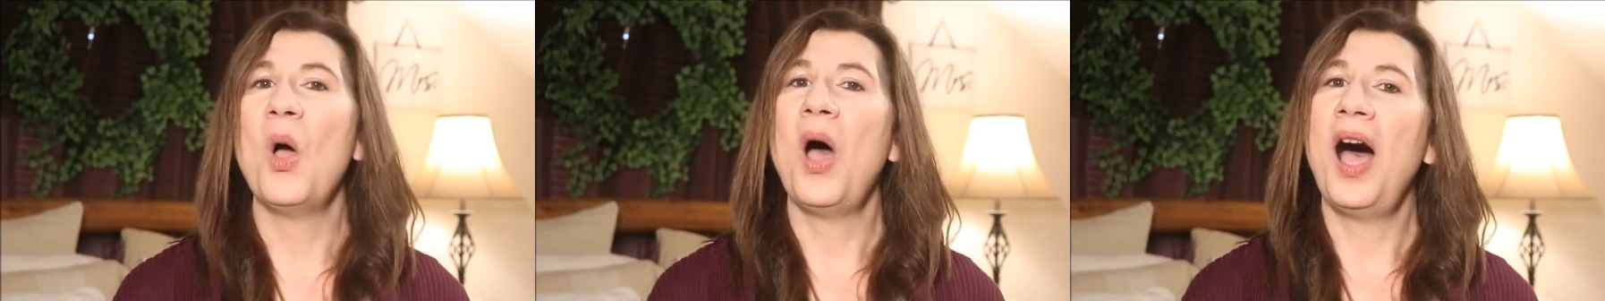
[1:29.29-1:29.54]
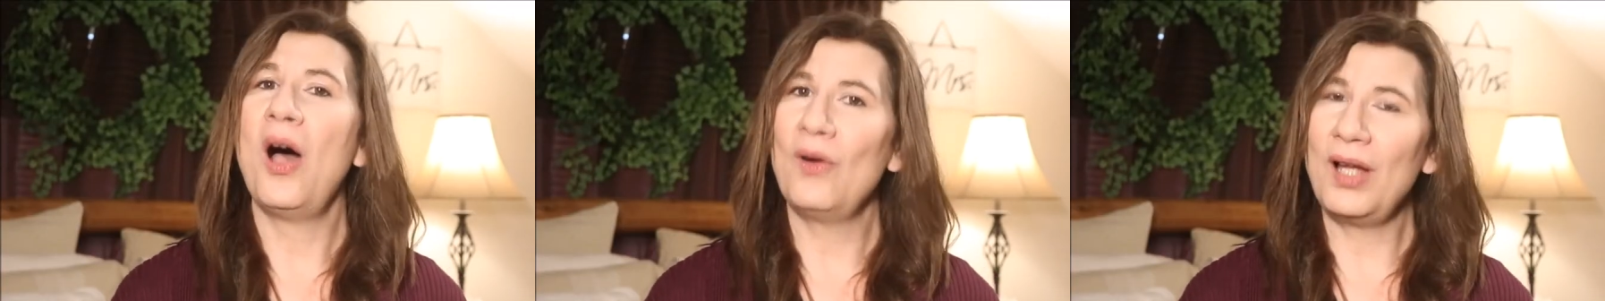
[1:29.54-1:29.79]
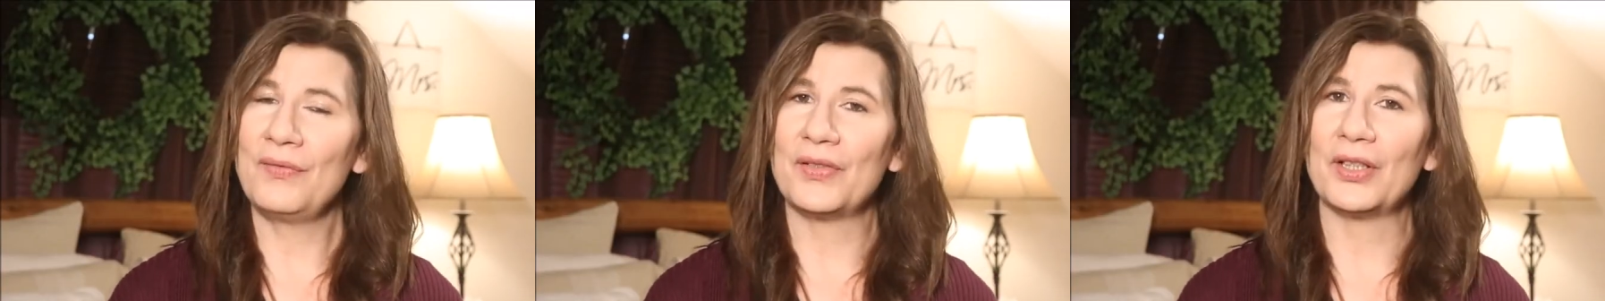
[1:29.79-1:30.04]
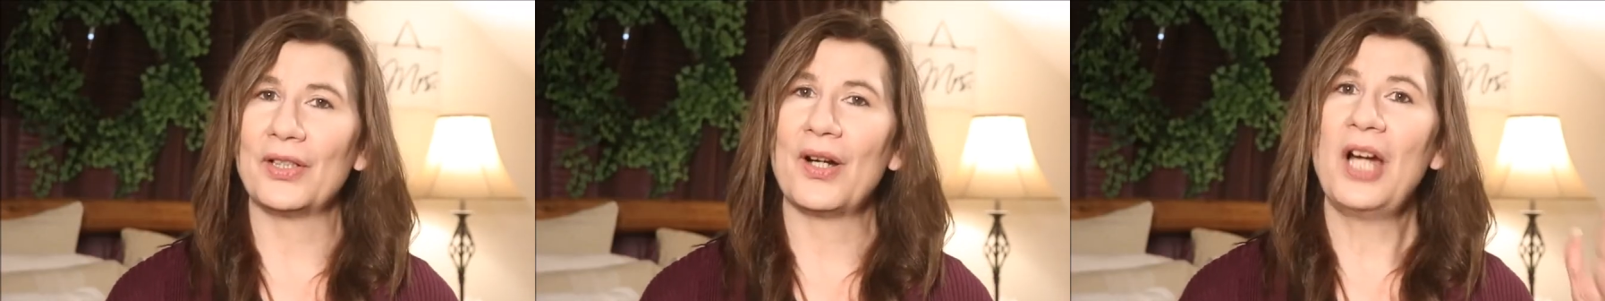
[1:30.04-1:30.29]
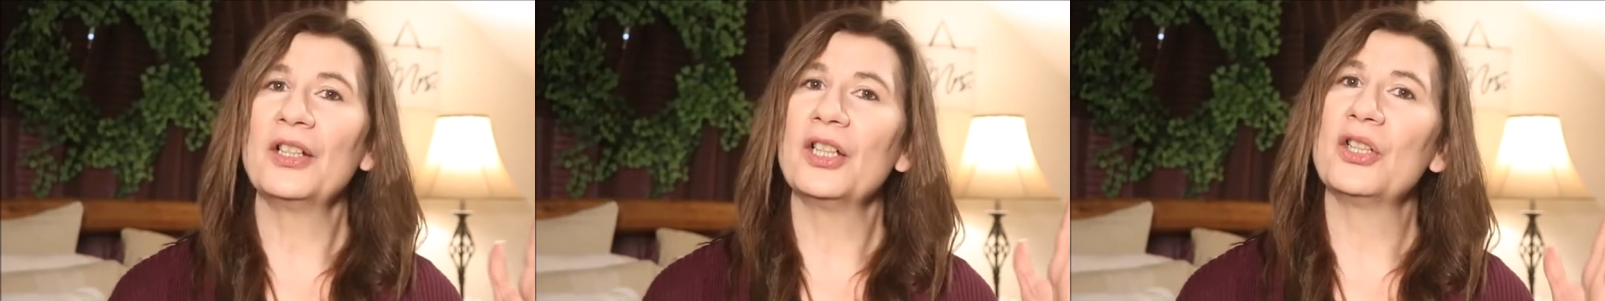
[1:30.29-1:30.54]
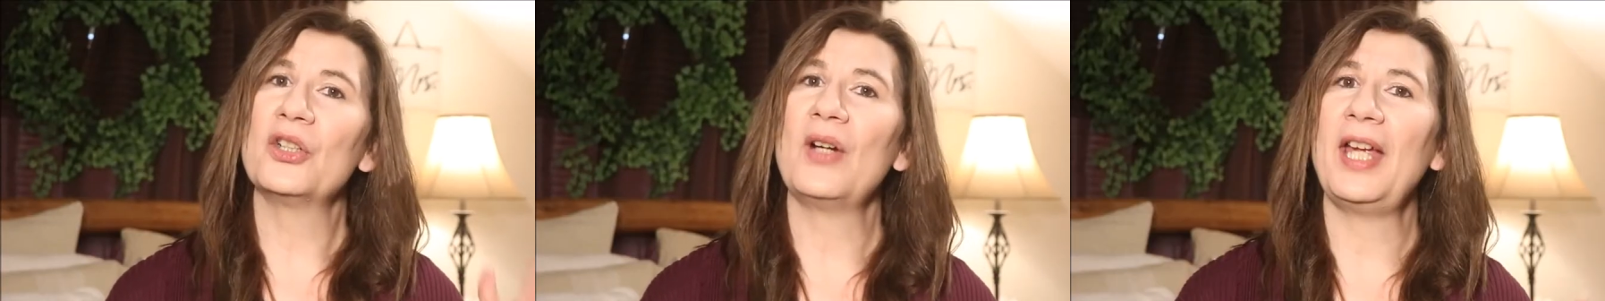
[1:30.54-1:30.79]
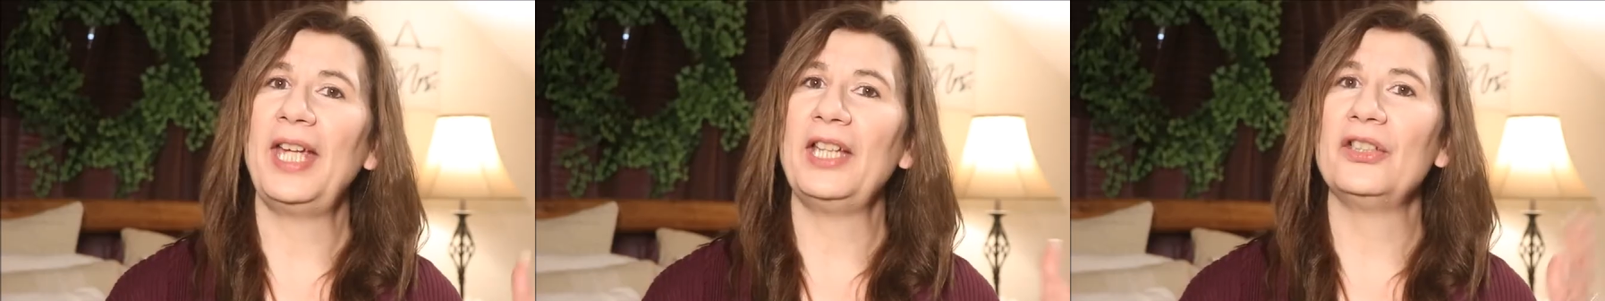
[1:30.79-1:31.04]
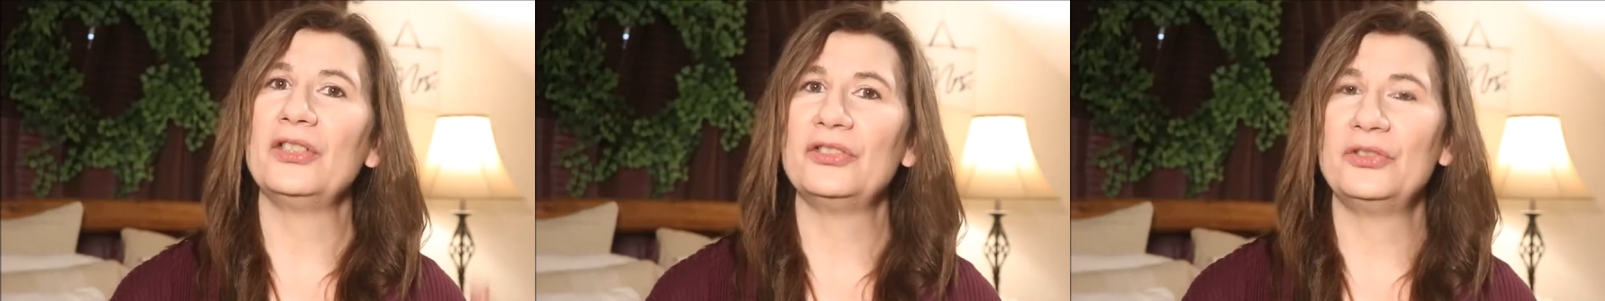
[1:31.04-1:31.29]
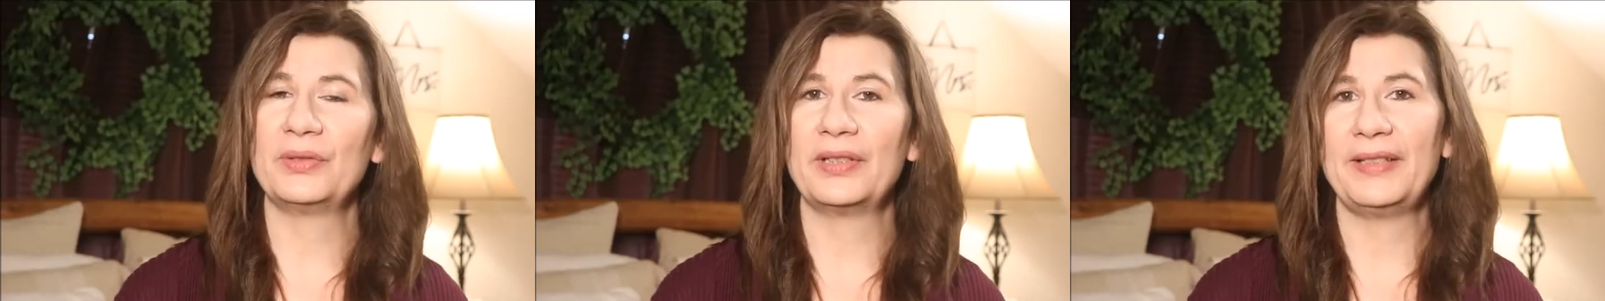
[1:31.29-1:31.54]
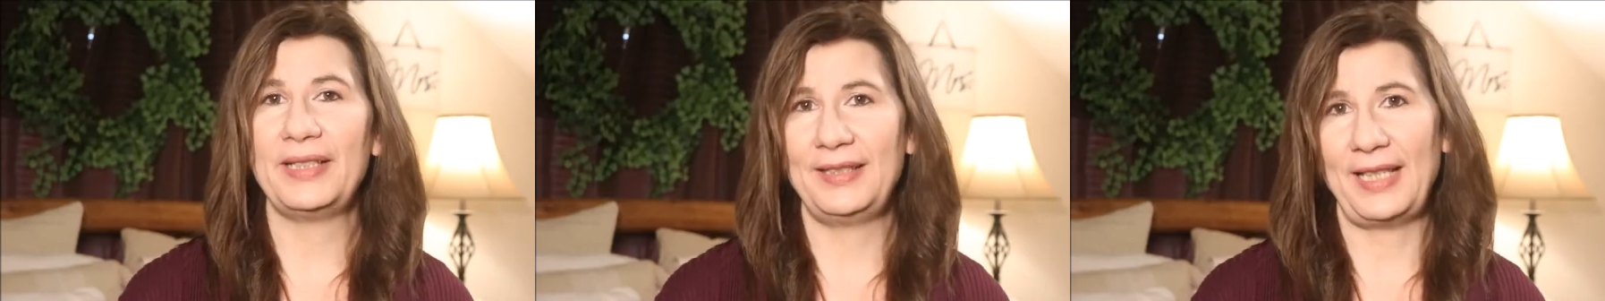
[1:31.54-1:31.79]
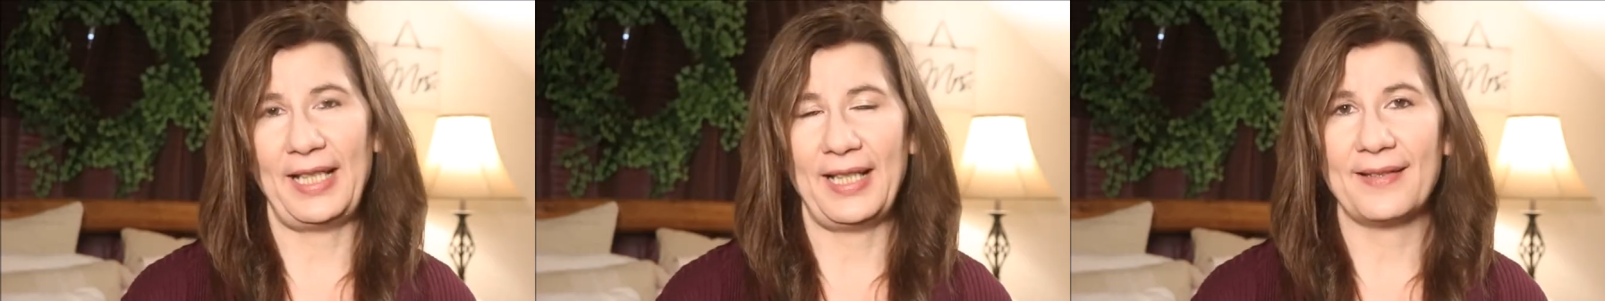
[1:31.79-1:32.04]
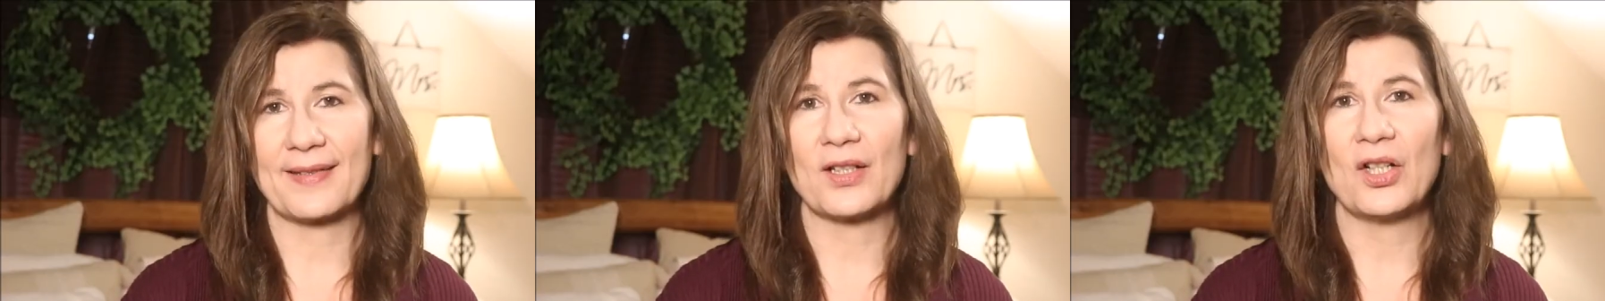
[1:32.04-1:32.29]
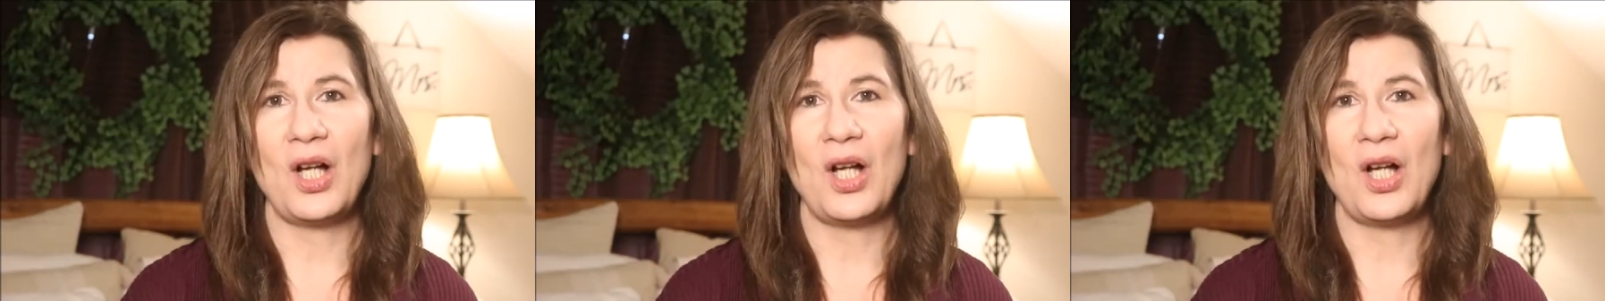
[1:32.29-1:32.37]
However, dark, gray, dreary days